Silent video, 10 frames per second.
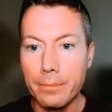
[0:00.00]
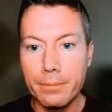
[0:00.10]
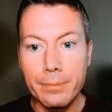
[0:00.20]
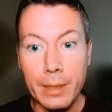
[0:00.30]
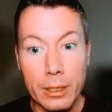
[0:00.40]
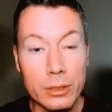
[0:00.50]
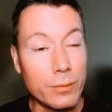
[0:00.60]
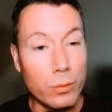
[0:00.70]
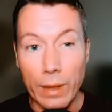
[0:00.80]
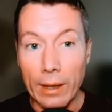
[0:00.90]
Because
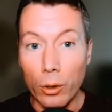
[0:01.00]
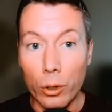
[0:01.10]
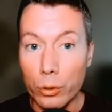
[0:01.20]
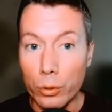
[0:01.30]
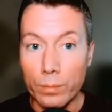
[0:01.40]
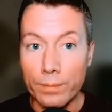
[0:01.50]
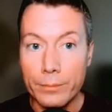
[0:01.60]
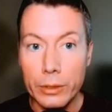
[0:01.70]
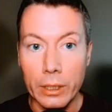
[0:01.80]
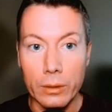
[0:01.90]
of all that oil,
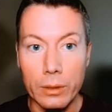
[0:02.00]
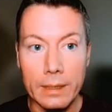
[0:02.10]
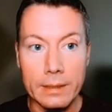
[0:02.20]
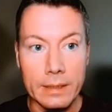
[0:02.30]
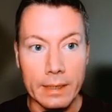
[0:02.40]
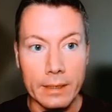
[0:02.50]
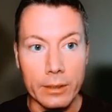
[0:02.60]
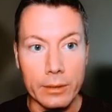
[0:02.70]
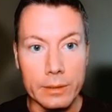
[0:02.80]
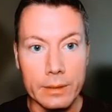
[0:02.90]
like I said,
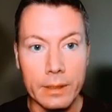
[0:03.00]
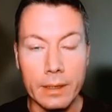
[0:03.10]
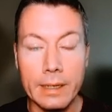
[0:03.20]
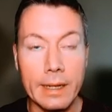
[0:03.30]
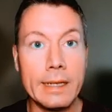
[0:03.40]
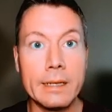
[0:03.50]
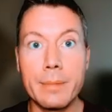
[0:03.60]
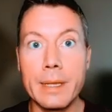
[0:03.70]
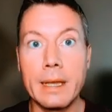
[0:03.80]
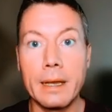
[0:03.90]
guys, the
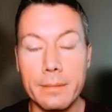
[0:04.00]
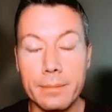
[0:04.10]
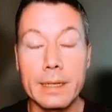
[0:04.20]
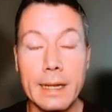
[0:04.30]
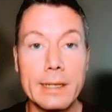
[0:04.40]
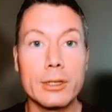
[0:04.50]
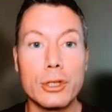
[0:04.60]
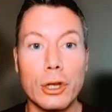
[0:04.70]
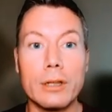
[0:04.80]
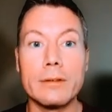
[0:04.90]
Canadian
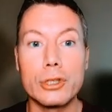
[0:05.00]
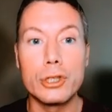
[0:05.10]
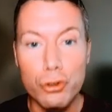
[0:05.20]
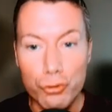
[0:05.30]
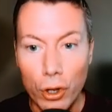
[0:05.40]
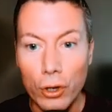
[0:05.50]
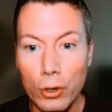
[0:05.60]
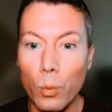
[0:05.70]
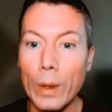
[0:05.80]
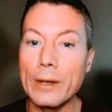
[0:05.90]
dollar is
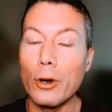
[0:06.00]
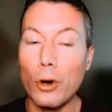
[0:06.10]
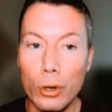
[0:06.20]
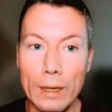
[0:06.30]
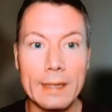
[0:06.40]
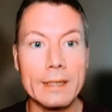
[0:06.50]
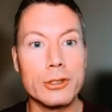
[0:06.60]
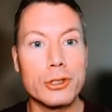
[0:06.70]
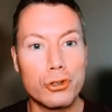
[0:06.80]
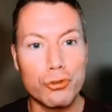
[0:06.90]
strong when oil is
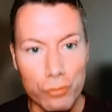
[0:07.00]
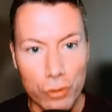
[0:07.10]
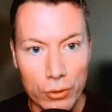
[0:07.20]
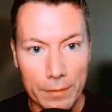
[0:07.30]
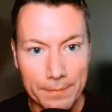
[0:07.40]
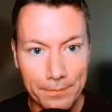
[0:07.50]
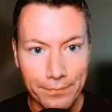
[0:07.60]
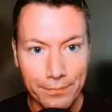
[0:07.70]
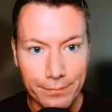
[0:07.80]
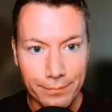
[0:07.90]
strong.
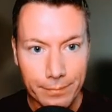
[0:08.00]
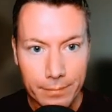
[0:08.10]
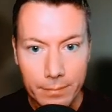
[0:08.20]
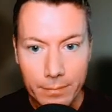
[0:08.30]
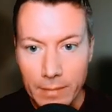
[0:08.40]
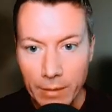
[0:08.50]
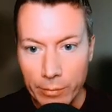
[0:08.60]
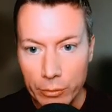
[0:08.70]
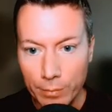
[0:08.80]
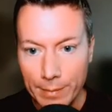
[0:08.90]
If we
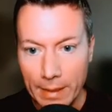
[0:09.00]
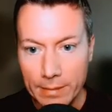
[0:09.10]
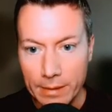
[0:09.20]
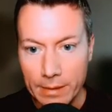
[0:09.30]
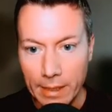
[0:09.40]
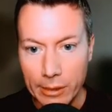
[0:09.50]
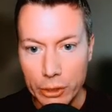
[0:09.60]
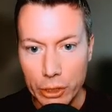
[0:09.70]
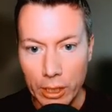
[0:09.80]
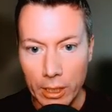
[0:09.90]
drop down to the day
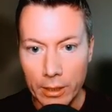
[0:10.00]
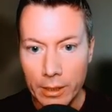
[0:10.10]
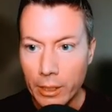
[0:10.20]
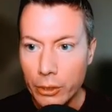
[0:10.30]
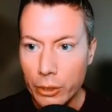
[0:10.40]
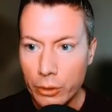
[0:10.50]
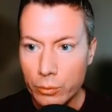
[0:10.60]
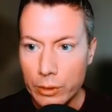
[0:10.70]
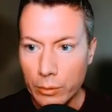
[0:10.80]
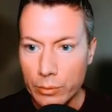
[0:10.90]
chart, you can
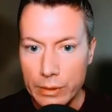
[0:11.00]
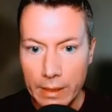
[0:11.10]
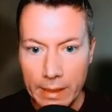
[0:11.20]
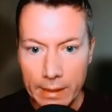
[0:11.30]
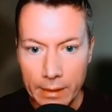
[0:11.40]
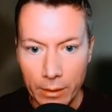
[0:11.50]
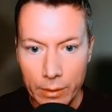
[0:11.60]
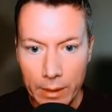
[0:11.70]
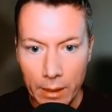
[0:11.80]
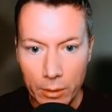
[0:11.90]
also see,
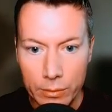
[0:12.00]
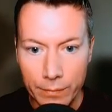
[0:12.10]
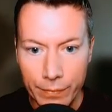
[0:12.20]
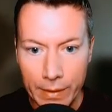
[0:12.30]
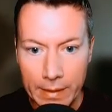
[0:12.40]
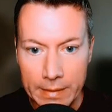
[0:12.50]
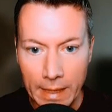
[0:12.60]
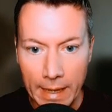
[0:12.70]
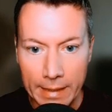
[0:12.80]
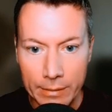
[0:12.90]
the close of these
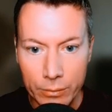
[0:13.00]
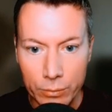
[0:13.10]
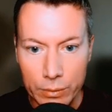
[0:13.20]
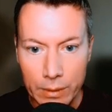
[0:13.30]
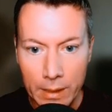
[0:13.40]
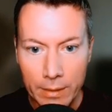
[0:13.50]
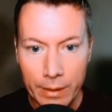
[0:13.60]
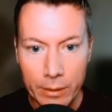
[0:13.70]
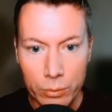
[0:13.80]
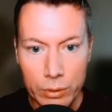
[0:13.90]
candles,
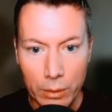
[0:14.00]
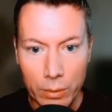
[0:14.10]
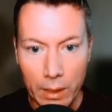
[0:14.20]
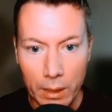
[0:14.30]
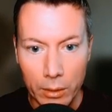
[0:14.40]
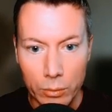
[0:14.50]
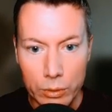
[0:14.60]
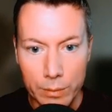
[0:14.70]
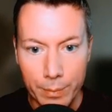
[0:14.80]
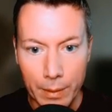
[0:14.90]
they also
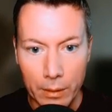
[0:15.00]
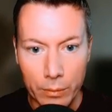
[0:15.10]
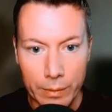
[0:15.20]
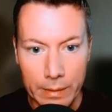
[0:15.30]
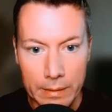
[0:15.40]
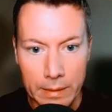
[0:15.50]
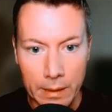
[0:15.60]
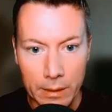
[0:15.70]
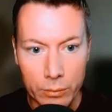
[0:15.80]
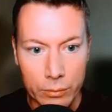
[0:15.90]
closed below these
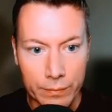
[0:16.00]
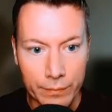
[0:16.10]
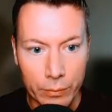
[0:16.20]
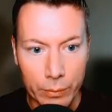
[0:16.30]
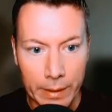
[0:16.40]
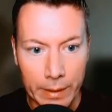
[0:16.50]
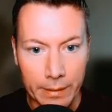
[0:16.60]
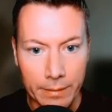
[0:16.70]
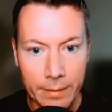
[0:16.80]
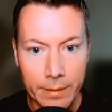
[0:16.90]
lows through
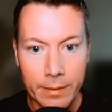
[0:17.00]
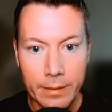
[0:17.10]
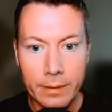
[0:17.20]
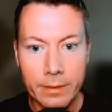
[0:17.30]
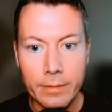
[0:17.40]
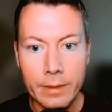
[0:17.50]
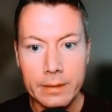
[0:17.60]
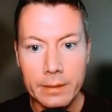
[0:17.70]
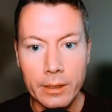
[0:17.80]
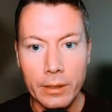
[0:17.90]
here. All right,
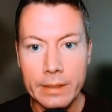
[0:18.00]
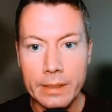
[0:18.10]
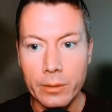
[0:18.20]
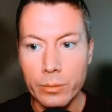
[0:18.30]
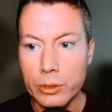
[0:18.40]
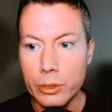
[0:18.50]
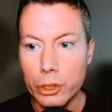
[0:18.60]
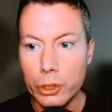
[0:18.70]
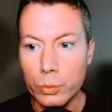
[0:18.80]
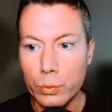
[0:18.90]
so the idea was to
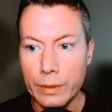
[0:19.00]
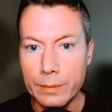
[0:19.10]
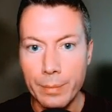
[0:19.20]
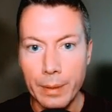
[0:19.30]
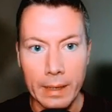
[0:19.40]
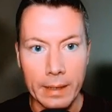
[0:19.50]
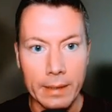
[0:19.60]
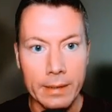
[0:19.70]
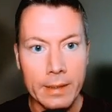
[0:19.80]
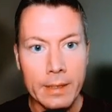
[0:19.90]
short this pair.
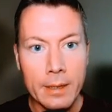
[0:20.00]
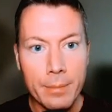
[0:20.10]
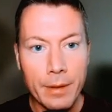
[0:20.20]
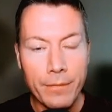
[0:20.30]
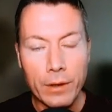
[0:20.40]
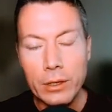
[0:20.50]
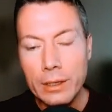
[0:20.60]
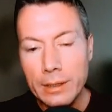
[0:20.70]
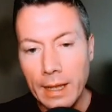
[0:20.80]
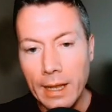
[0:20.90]
But if I look
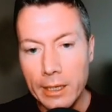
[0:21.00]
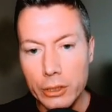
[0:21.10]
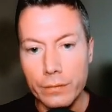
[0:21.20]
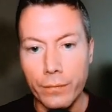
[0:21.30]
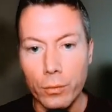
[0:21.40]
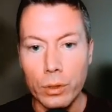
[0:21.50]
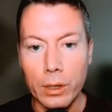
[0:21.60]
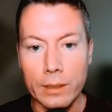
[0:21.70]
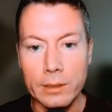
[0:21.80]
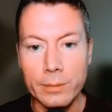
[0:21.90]
at the H4,
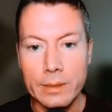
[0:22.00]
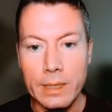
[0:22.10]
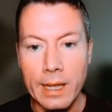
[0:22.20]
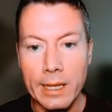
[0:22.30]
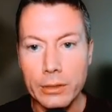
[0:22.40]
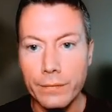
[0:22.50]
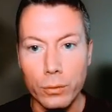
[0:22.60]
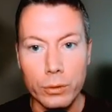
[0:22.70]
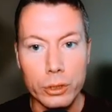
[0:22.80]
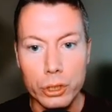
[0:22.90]
guys, it was the
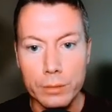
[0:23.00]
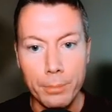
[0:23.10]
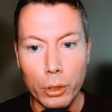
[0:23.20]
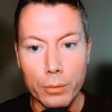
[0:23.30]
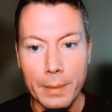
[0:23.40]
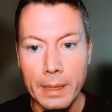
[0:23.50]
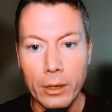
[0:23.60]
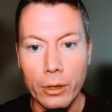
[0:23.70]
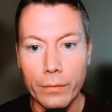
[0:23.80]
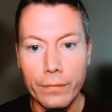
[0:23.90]
H4 that just put me
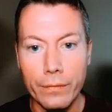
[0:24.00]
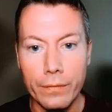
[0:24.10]
off.